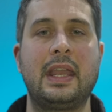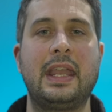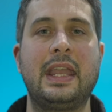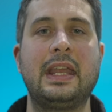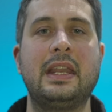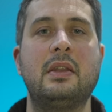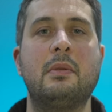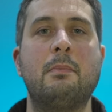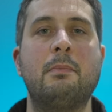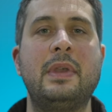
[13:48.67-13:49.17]

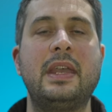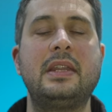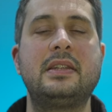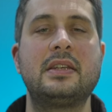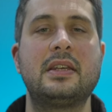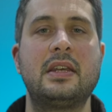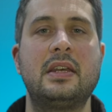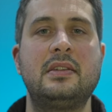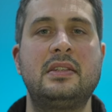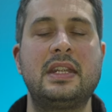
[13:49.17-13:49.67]
in
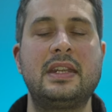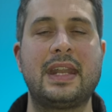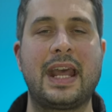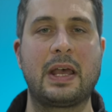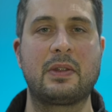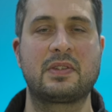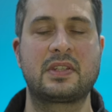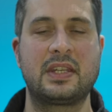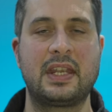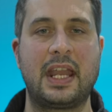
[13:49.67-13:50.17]
mid
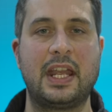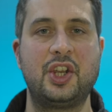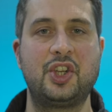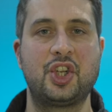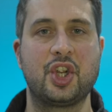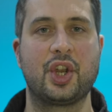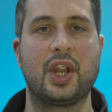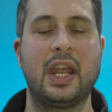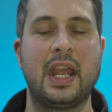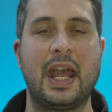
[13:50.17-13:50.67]

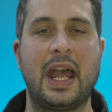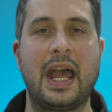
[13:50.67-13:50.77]
denunciation